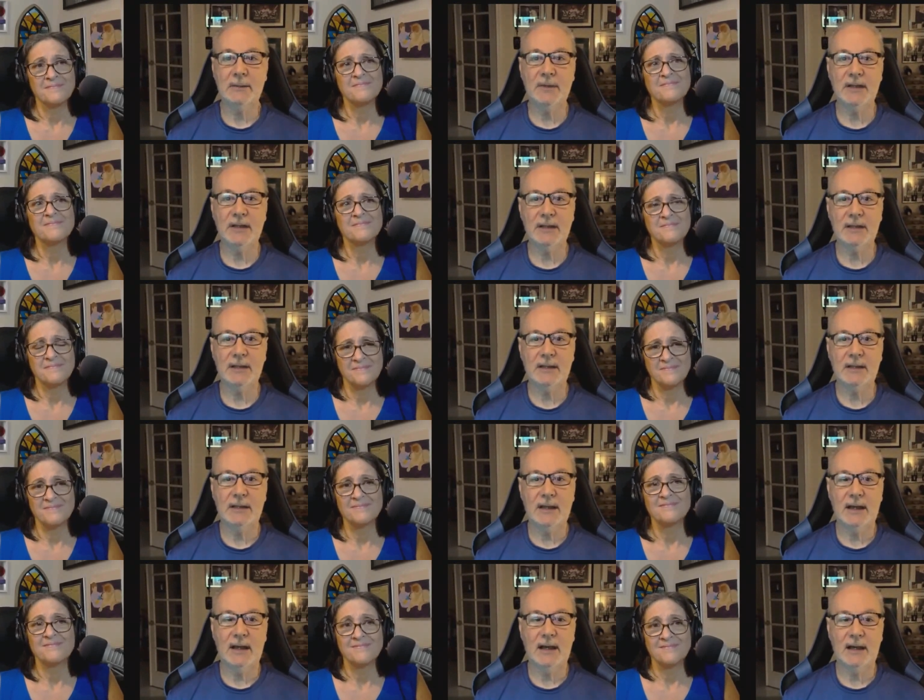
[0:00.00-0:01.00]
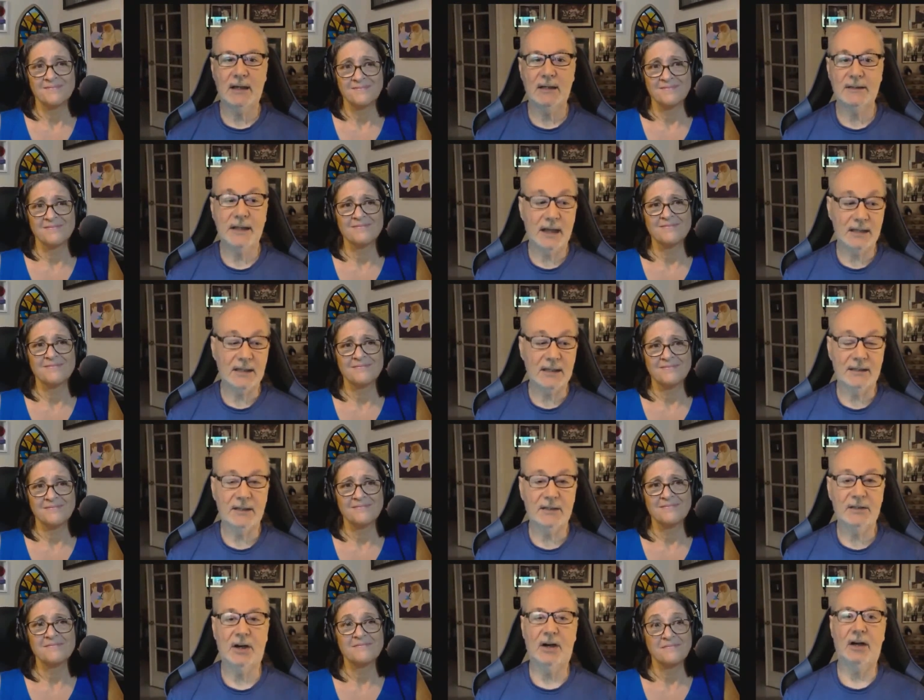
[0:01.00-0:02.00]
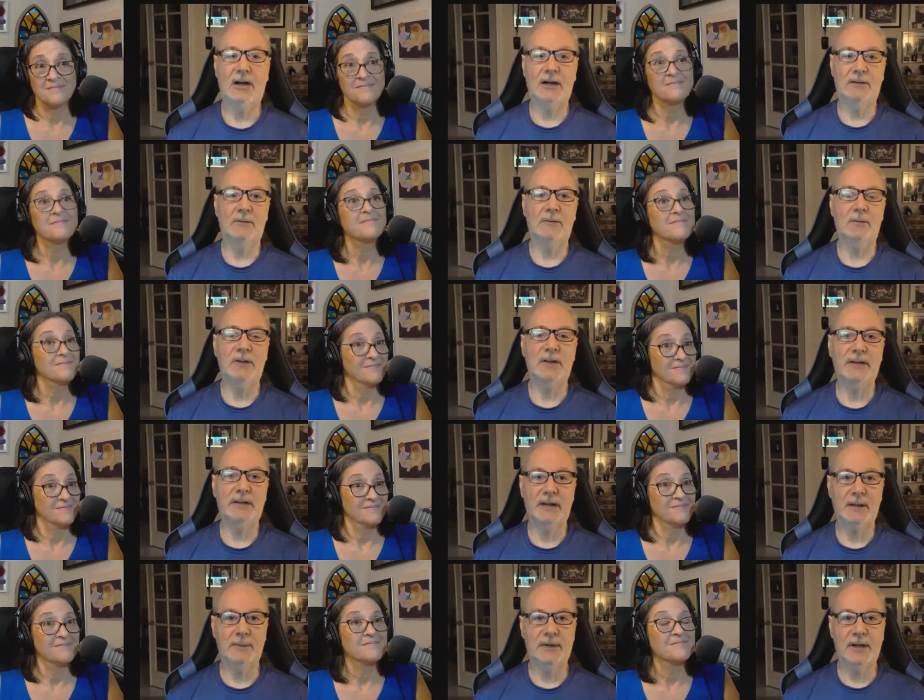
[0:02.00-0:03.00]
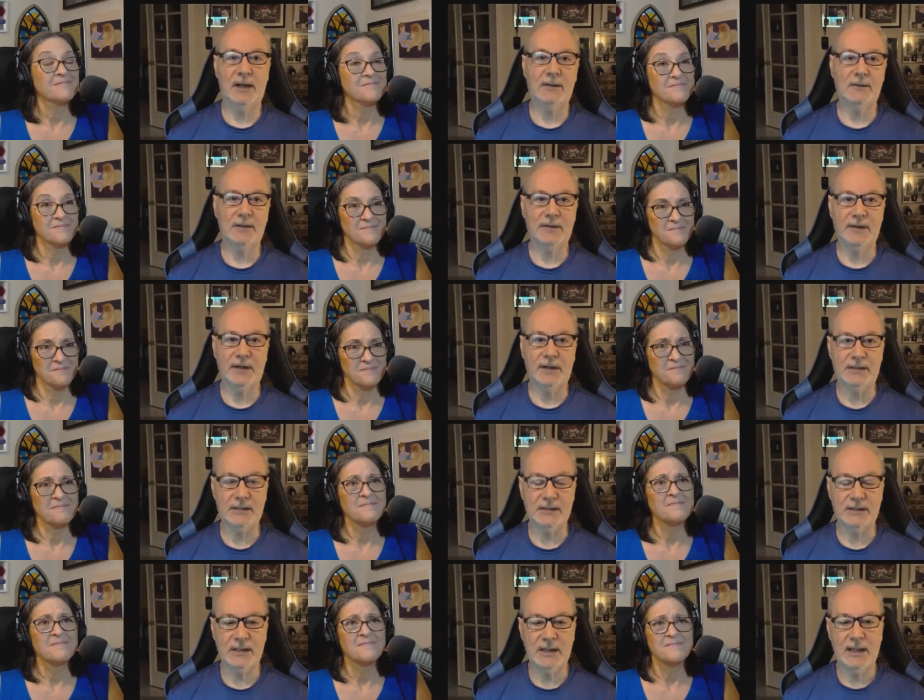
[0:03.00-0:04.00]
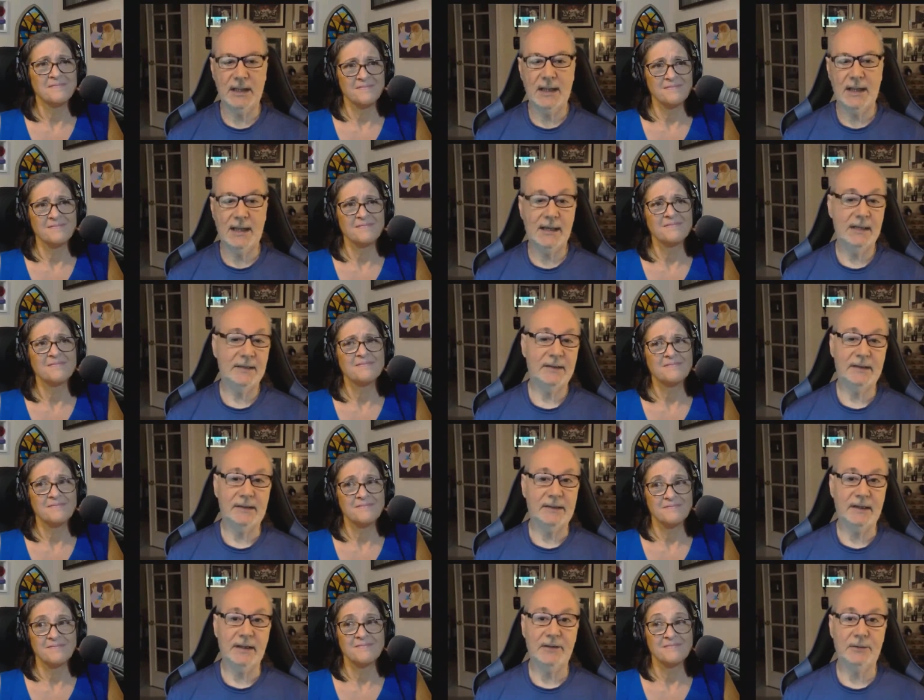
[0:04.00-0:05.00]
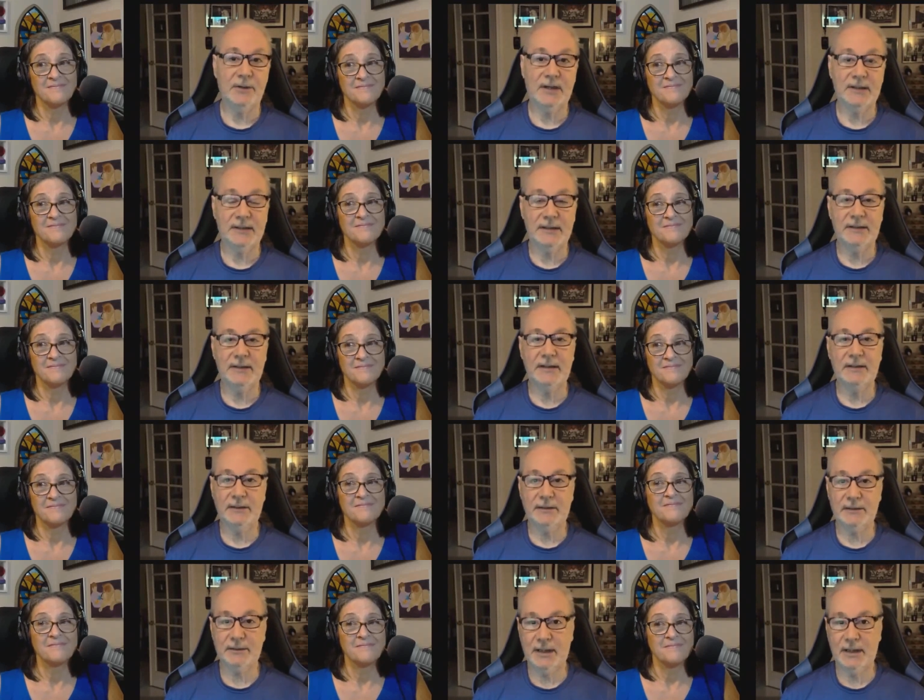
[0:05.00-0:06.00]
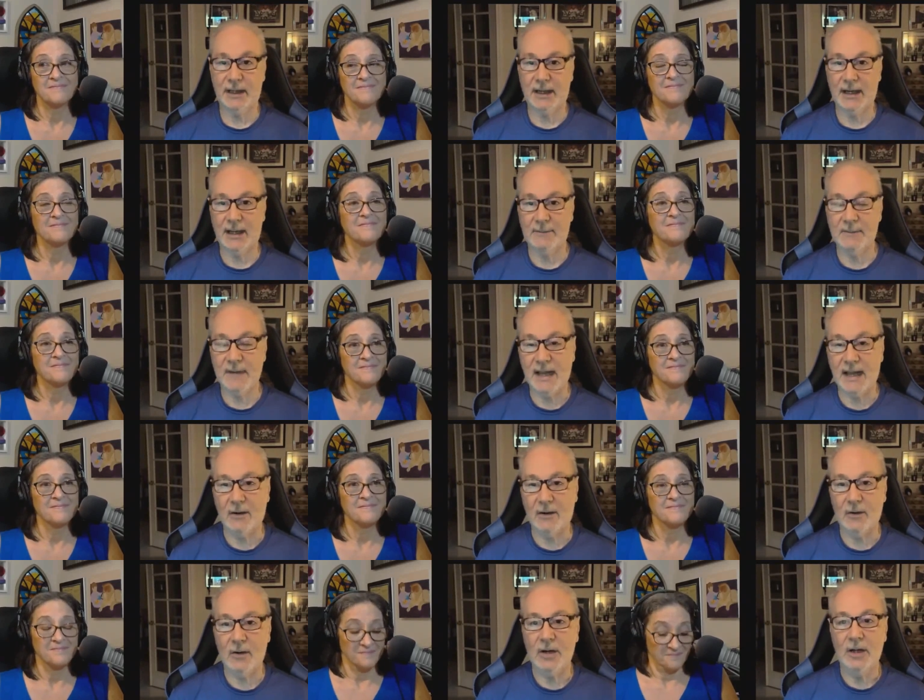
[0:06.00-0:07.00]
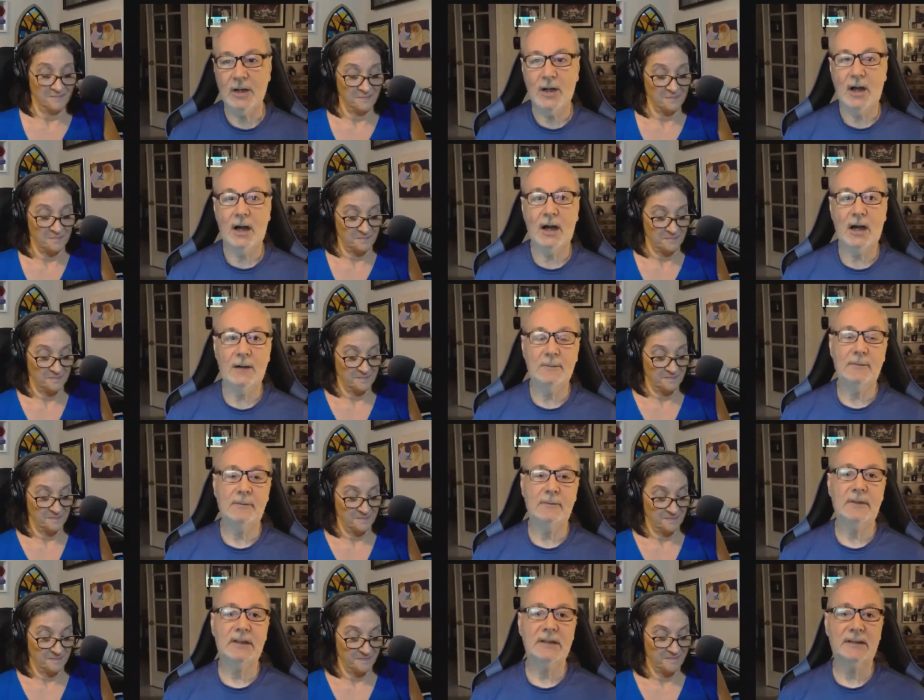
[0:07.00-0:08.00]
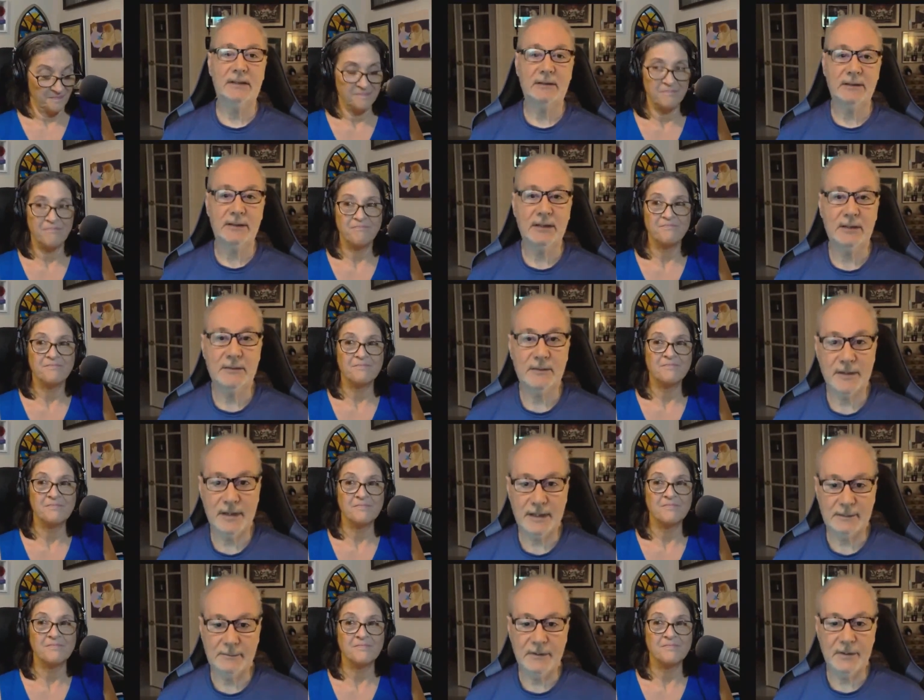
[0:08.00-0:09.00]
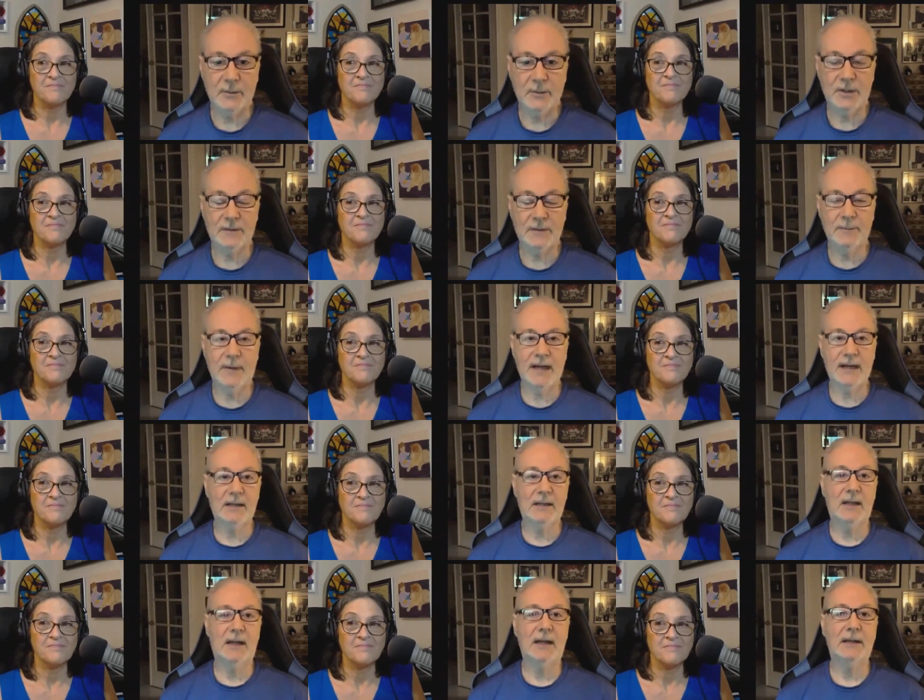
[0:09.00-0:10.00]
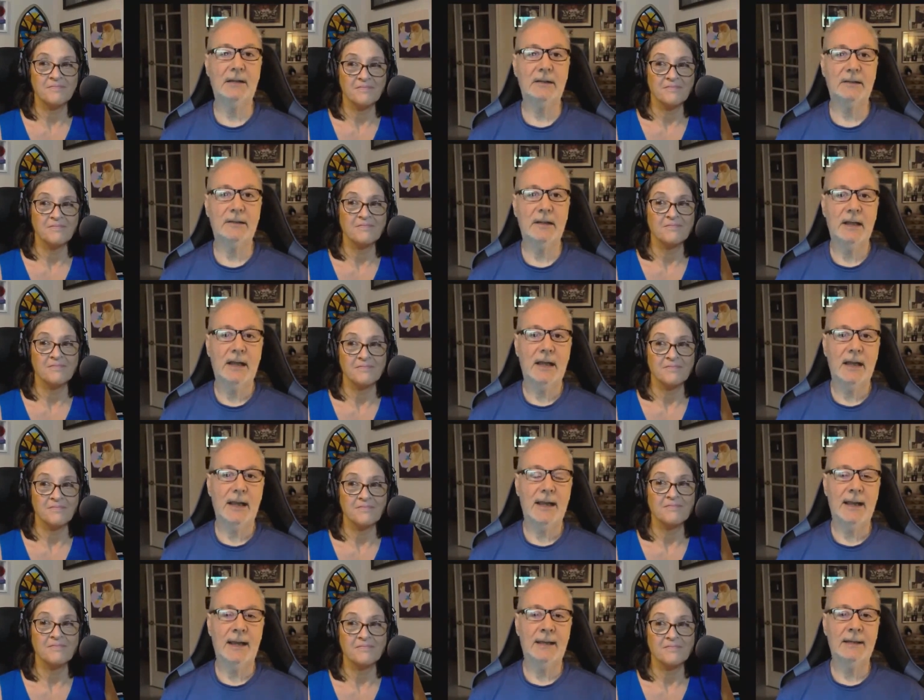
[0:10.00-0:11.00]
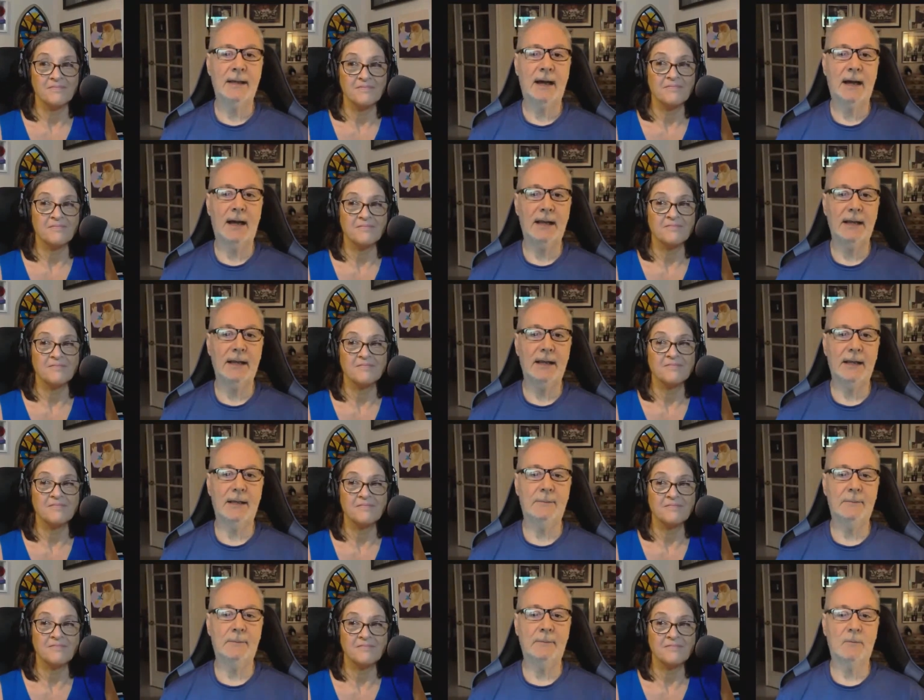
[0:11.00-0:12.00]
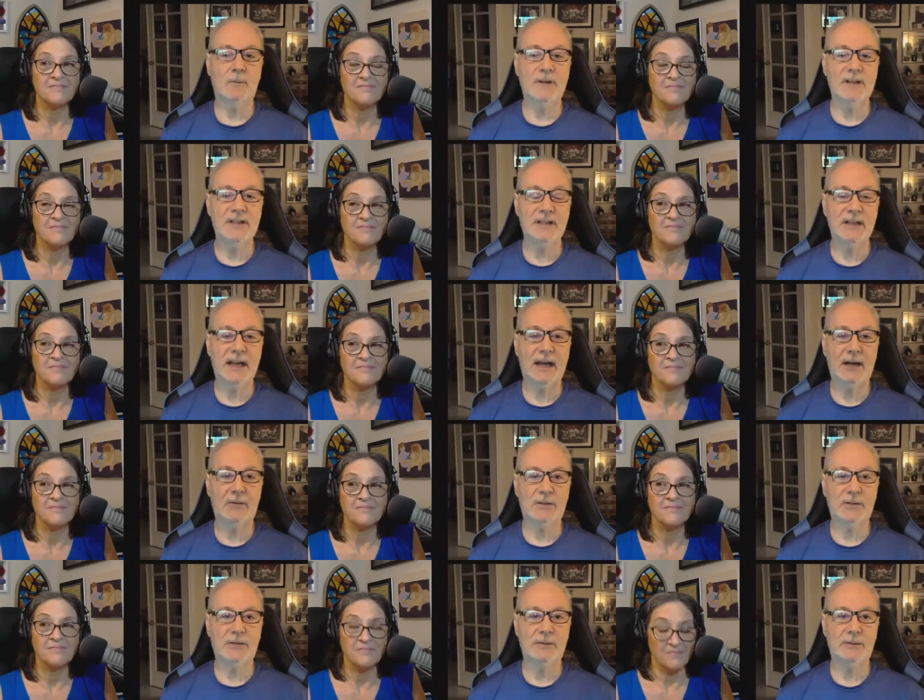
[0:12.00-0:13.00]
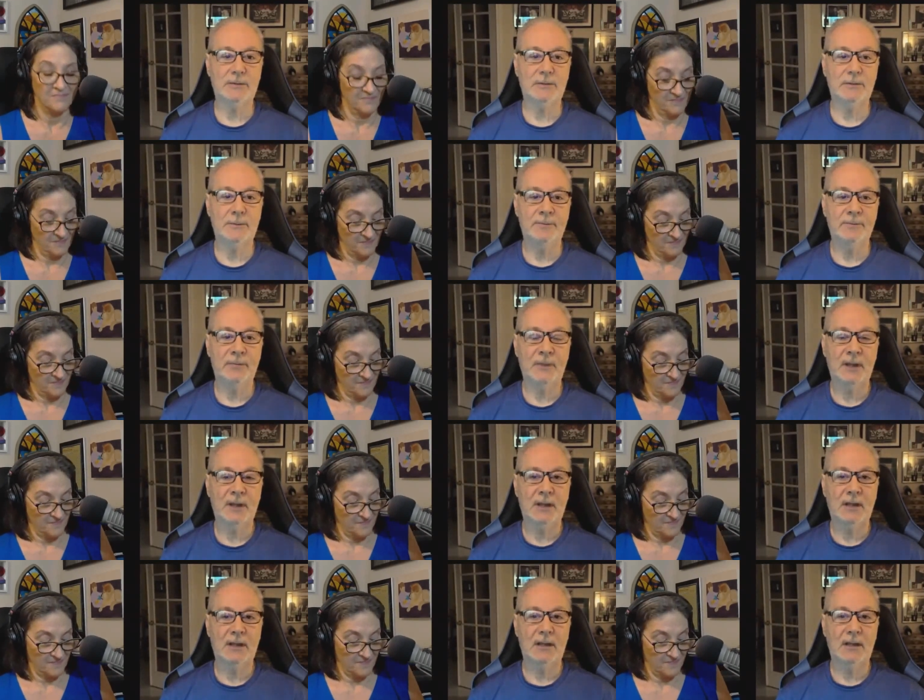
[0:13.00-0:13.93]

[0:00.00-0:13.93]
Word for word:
Speaker 1: telling me, yeah, I'd like to talk. And we set up a conversation. And as they say, the rest is history. And I'm now consulting for them. They're one of my clients. And I am reaching out to